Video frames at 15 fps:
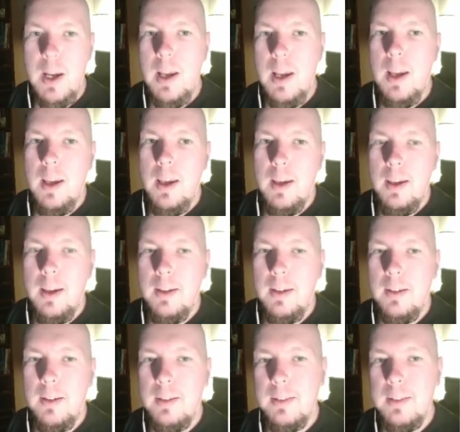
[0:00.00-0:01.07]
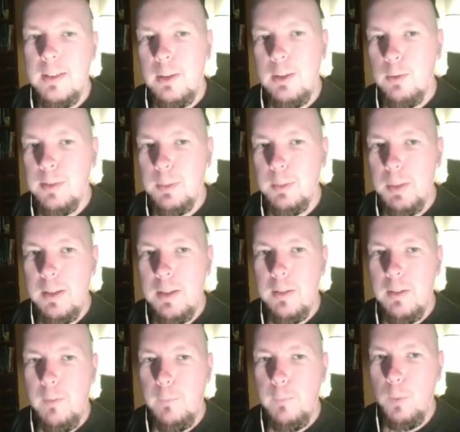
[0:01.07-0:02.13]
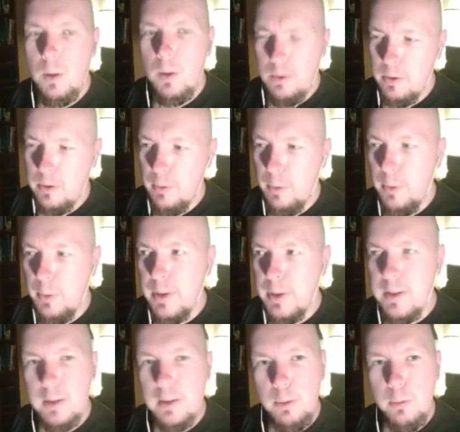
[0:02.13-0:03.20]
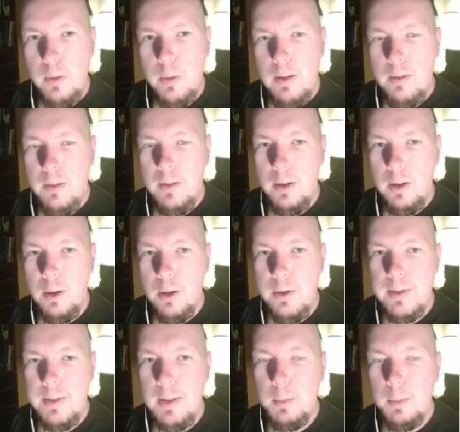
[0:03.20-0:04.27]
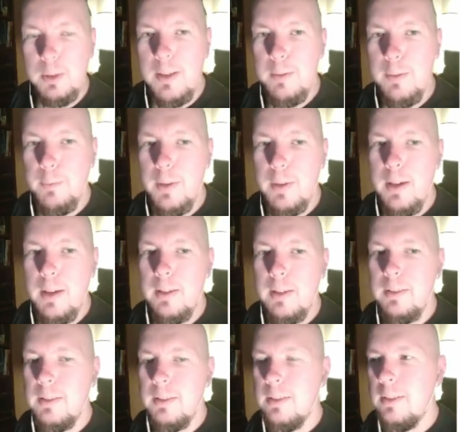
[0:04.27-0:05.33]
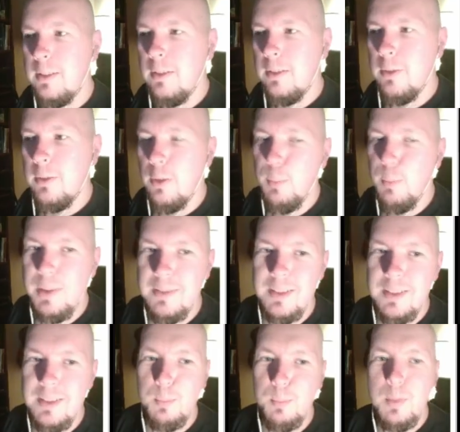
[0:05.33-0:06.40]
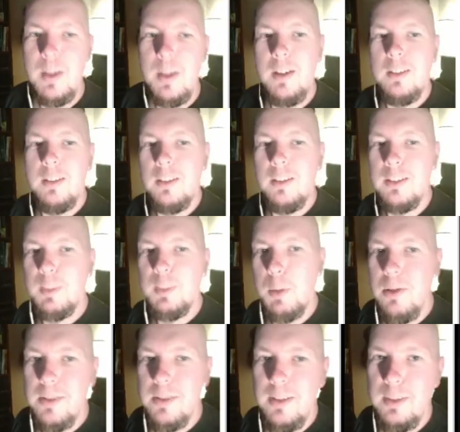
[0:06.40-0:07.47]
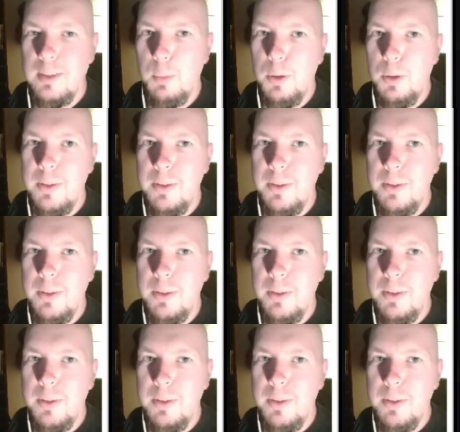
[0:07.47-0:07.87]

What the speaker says: It used to be 432 hertz, I believe, and there have been some conspiracies about this